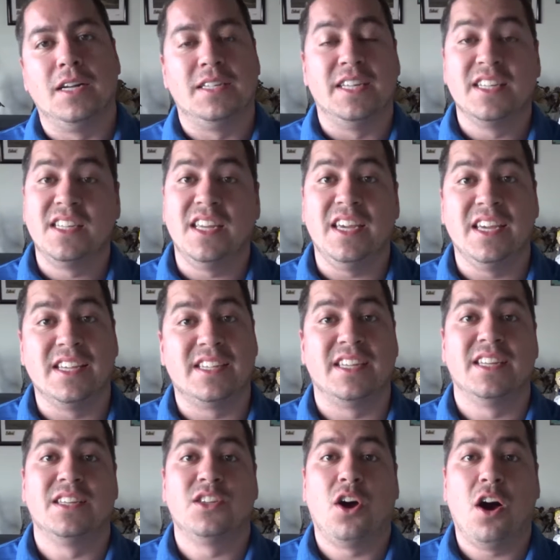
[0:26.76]
Disney is
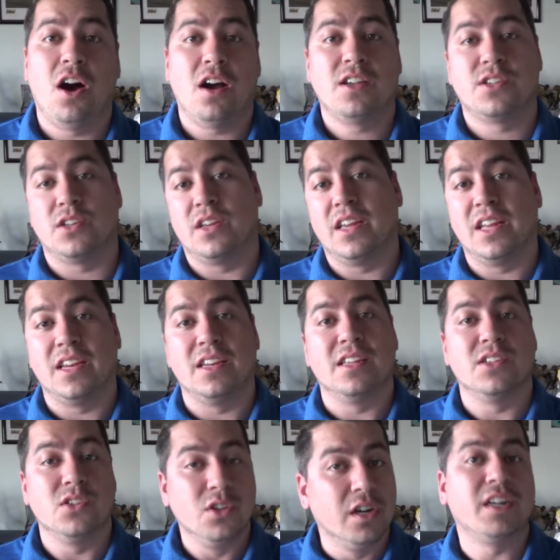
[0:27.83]
in talks and
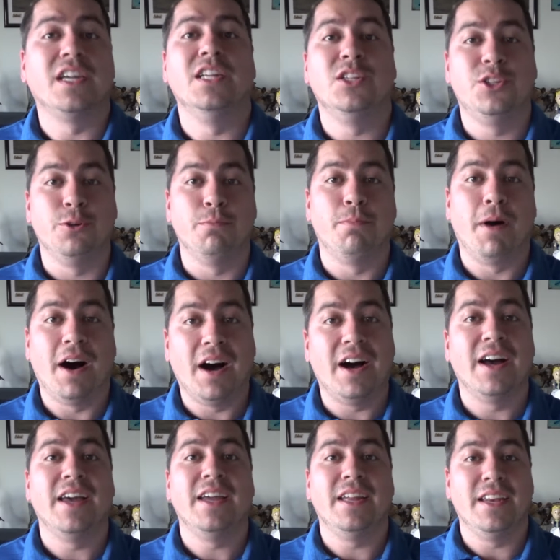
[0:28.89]
is looking to
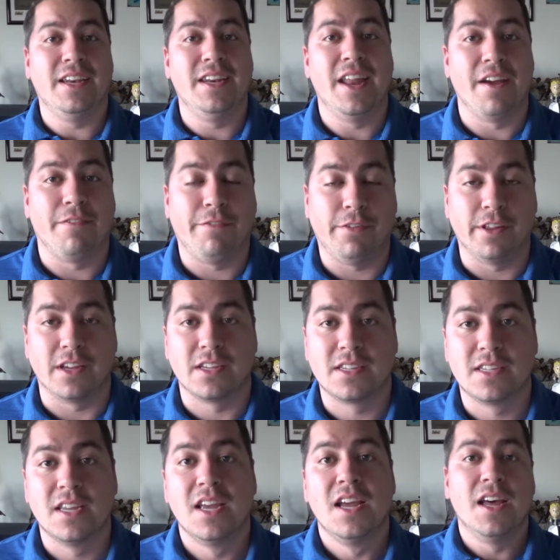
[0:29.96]
buy
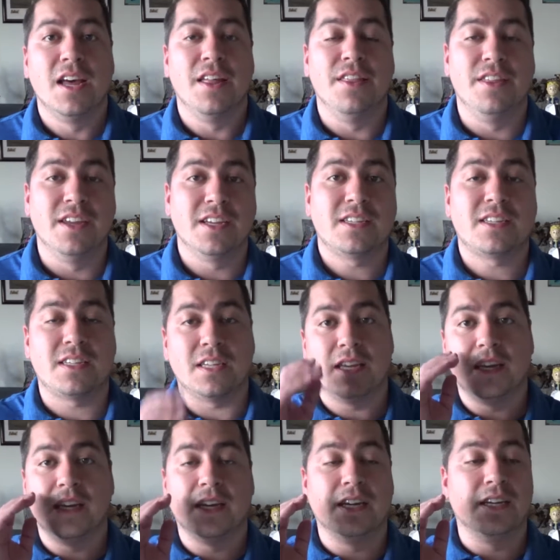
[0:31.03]
Netflix. This
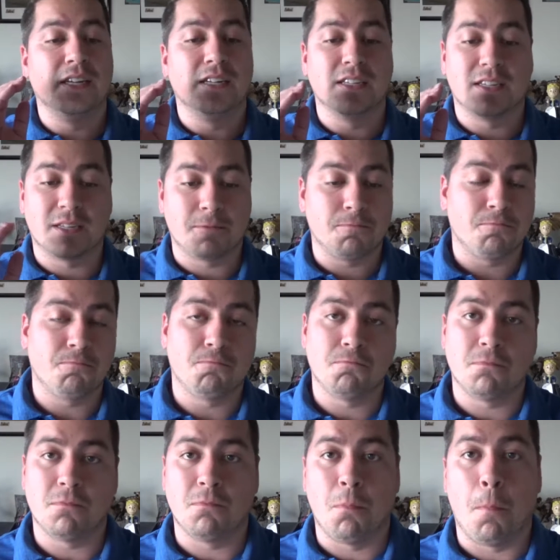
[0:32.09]
is
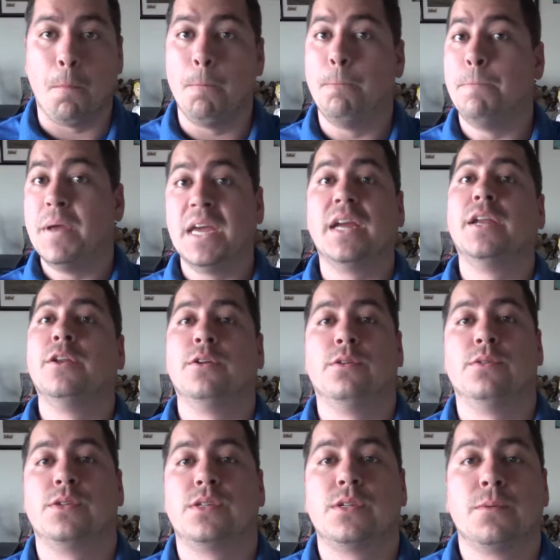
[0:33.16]
big
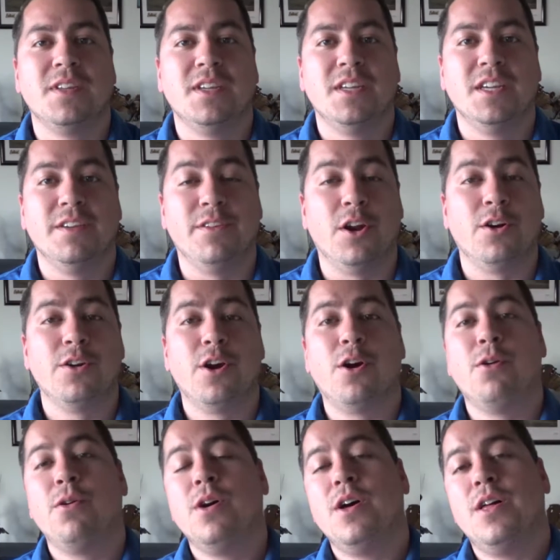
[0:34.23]
news. If you don't
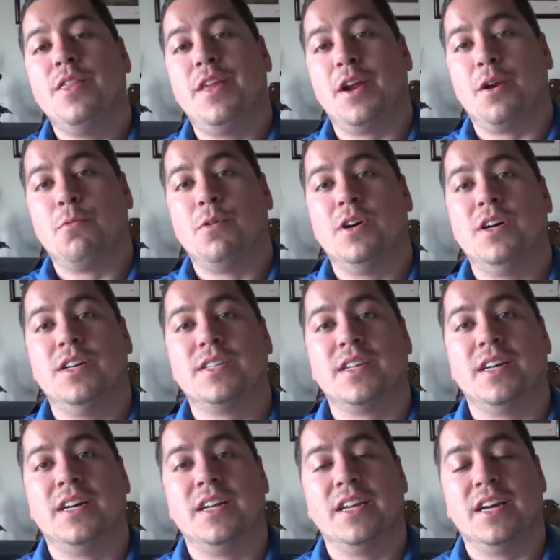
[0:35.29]
know, there was
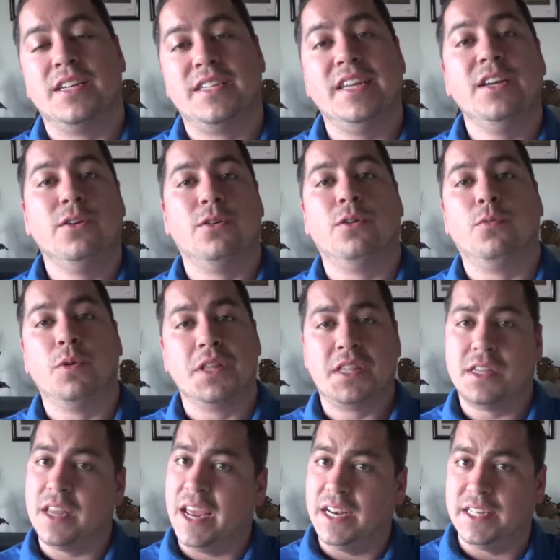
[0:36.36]
a deal
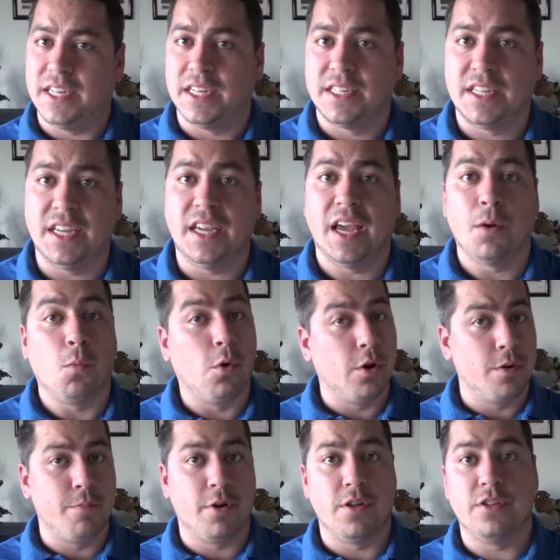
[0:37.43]
with AT&T and
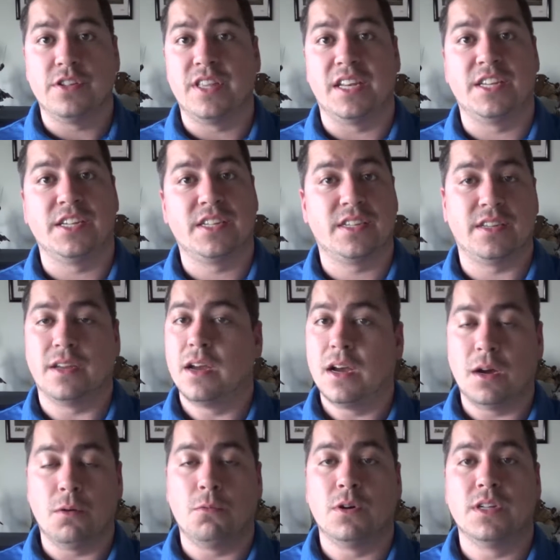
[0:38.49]
Warner Brothers that just
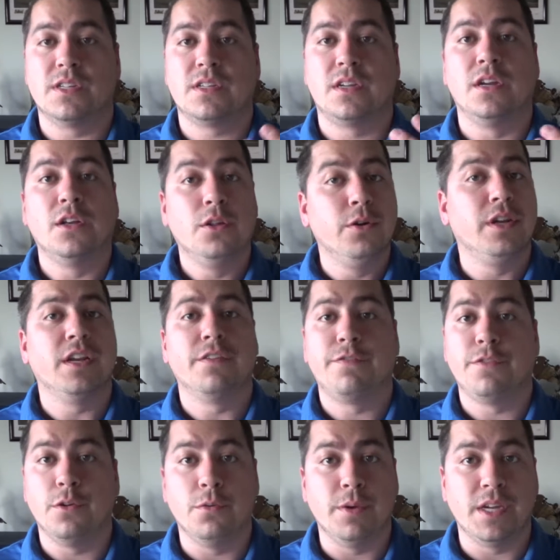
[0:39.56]
was concluded a
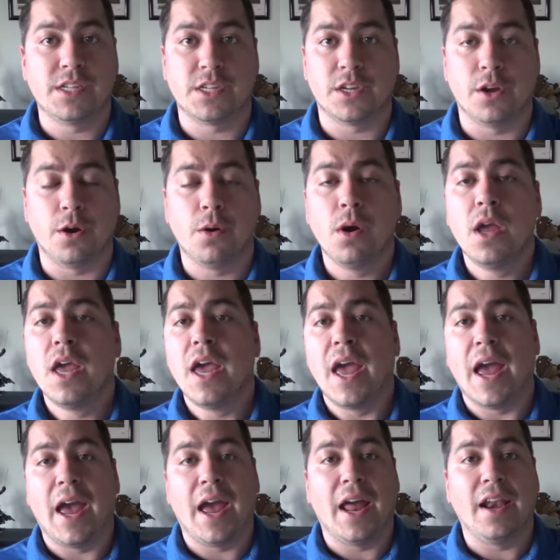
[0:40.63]
few weeks ago,
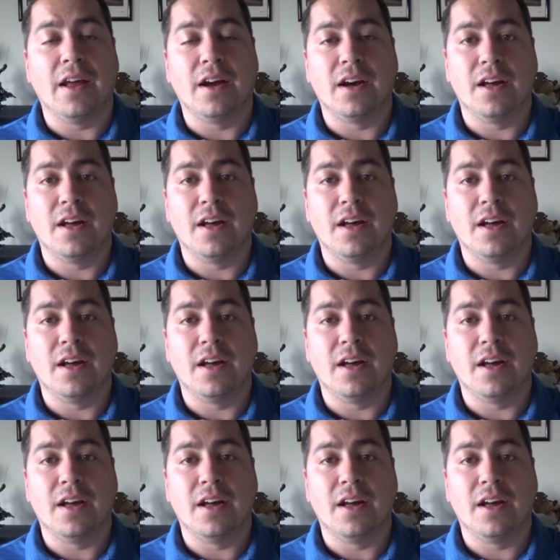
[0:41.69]
and